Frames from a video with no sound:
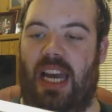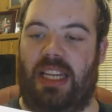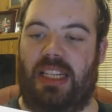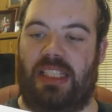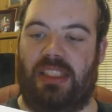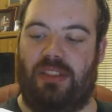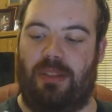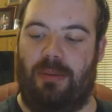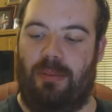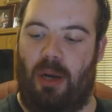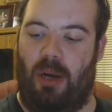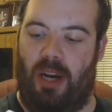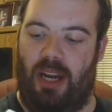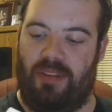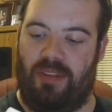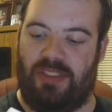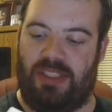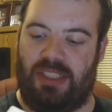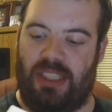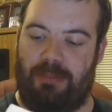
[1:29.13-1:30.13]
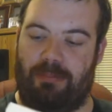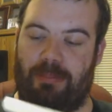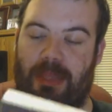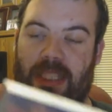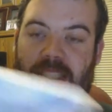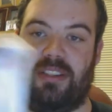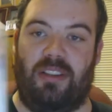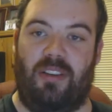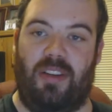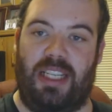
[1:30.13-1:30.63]
And it's from IFC
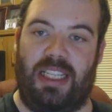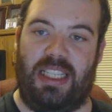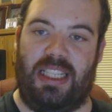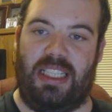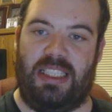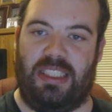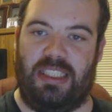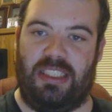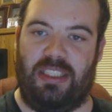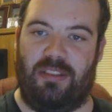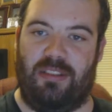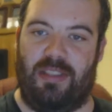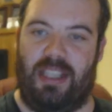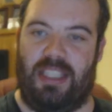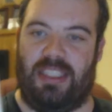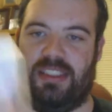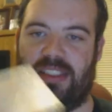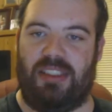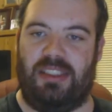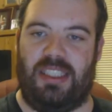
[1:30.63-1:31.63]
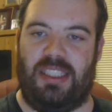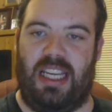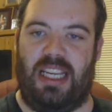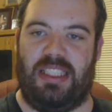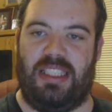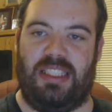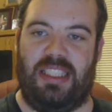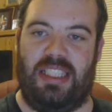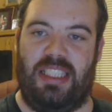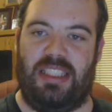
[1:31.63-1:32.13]
Midnight in the US.
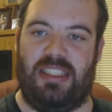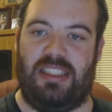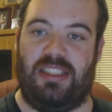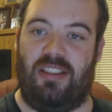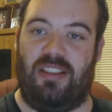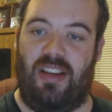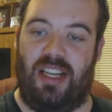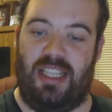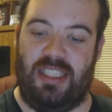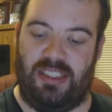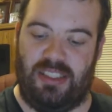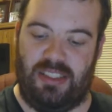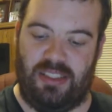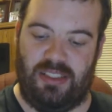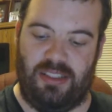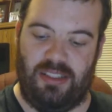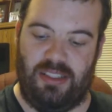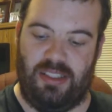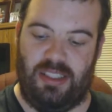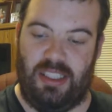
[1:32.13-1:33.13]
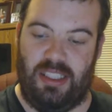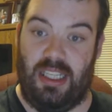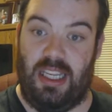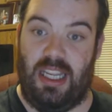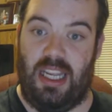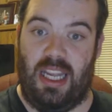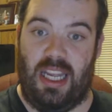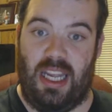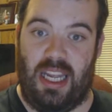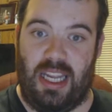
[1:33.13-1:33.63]
Now, the inside
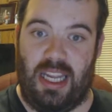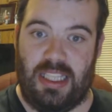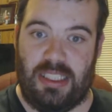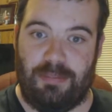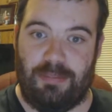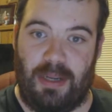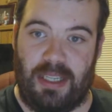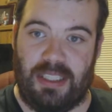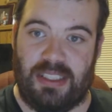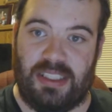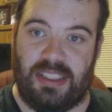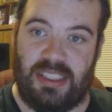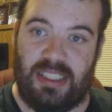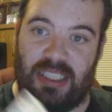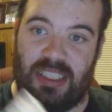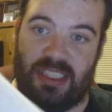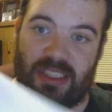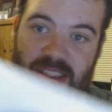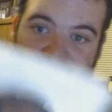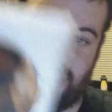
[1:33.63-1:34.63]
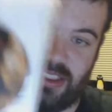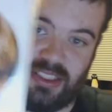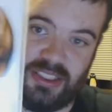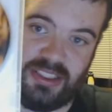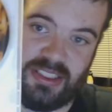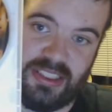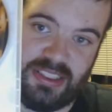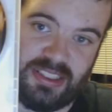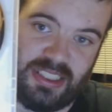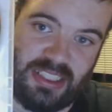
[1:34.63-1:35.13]
is basically
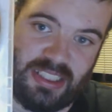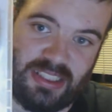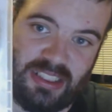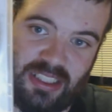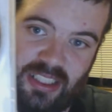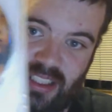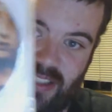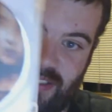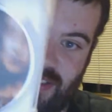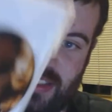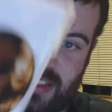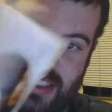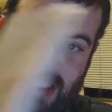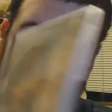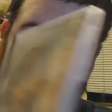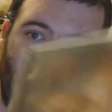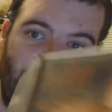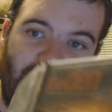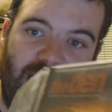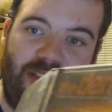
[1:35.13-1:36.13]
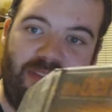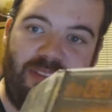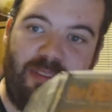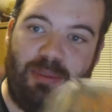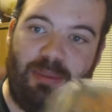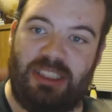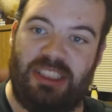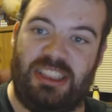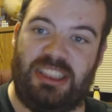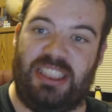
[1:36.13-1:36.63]
just a disc art of the same
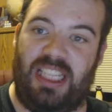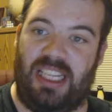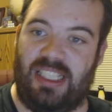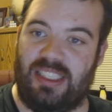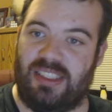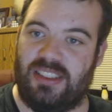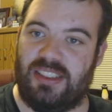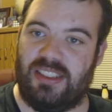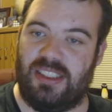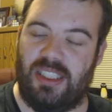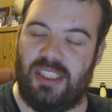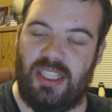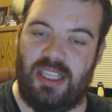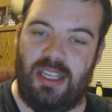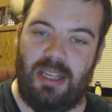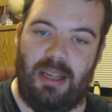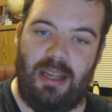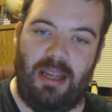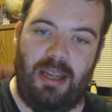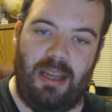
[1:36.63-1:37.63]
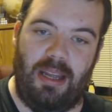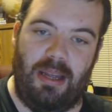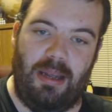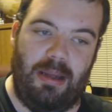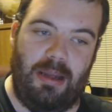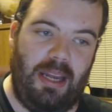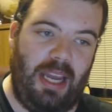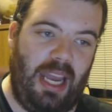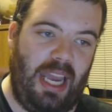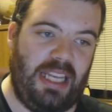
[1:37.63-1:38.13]
cover, which sucks.
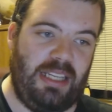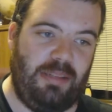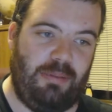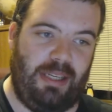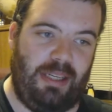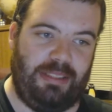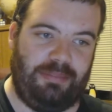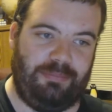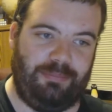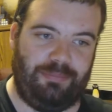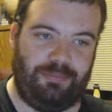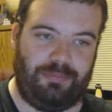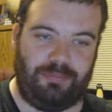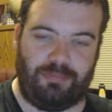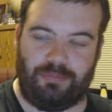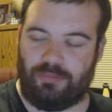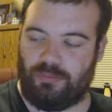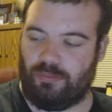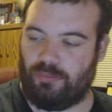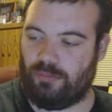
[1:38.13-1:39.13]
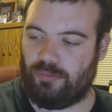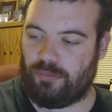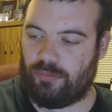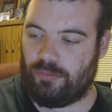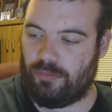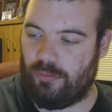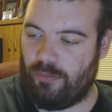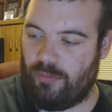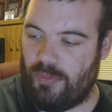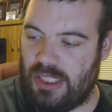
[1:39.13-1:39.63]
Anyway,
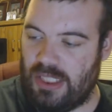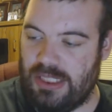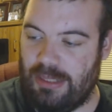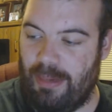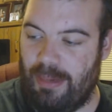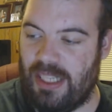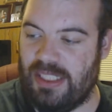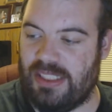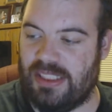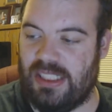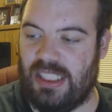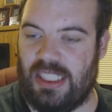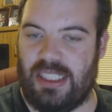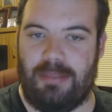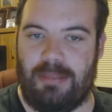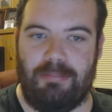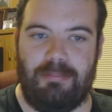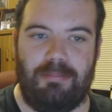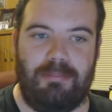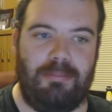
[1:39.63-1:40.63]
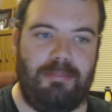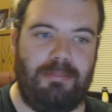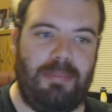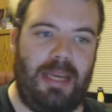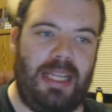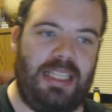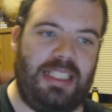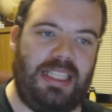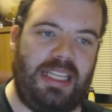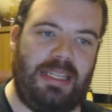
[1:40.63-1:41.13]
so basically,
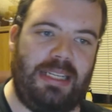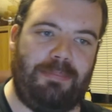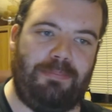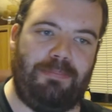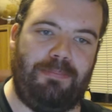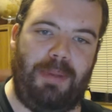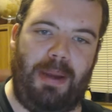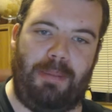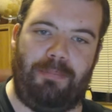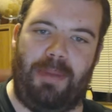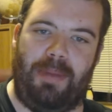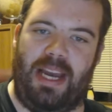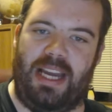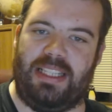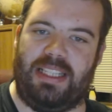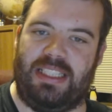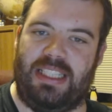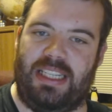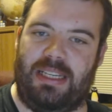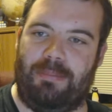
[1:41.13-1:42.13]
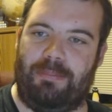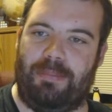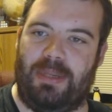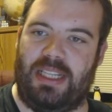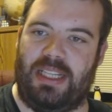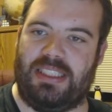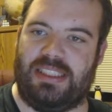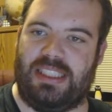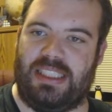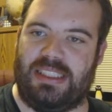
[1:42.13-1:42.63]
Melanie Papalia
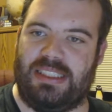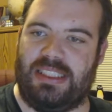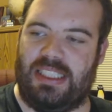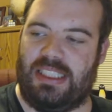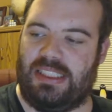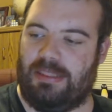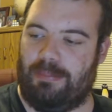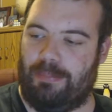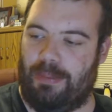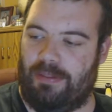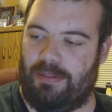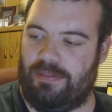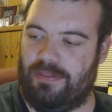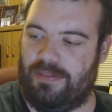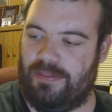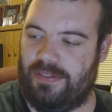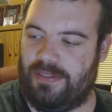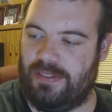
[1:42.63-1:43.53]
plays Elizabeth.